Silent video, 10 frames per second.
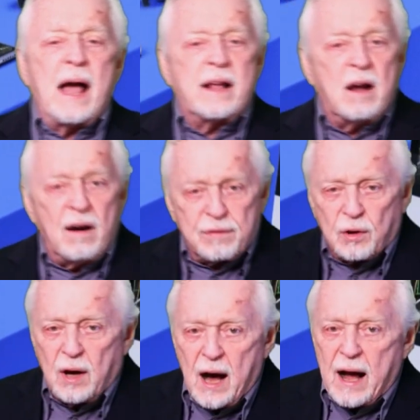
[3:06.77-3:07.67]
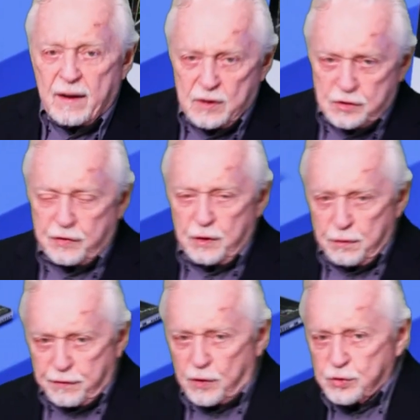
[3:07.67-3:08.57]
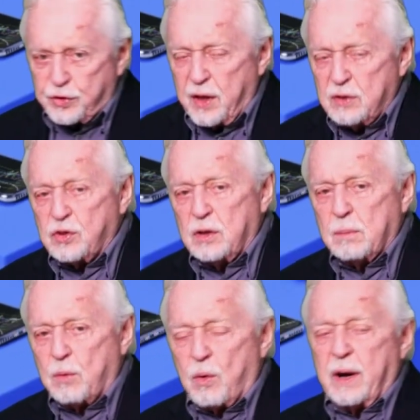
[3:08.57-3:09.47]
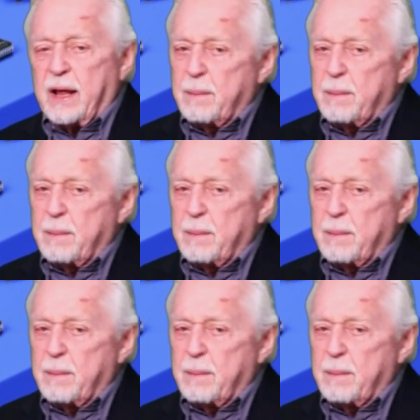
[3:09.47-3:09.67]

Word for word: I cover a lot of this for you first things in the morning.